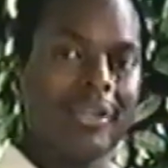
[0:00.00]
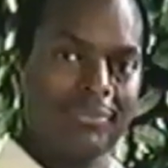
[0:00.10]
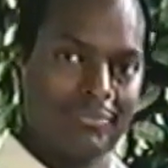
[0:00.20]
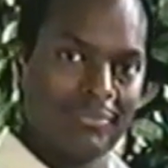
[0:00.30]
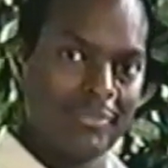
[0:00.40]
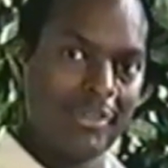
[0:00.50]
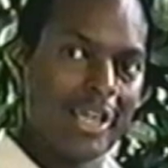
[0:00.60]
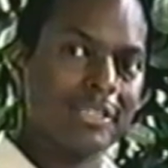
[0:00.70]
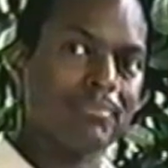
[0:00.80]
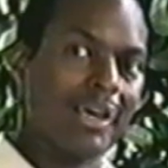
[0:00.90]
And
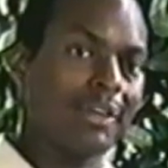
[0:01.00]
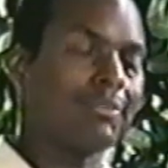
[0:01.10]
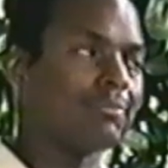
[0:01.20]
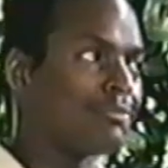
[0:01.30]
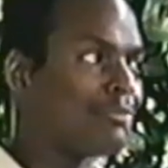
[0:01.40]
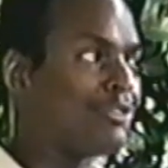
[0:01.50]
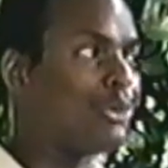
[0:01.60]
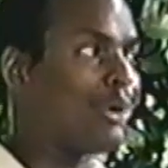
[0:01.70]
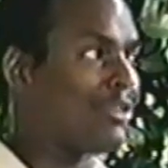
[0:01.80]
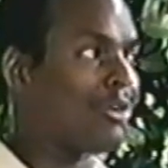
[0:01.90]
that's my
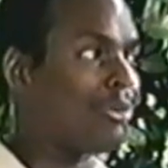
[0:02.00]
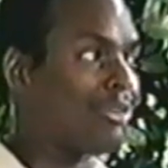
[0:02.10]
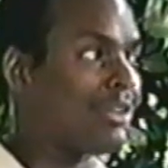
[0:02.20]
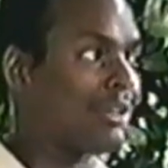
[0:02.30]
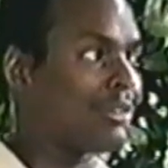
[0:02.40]
view on the whole thing.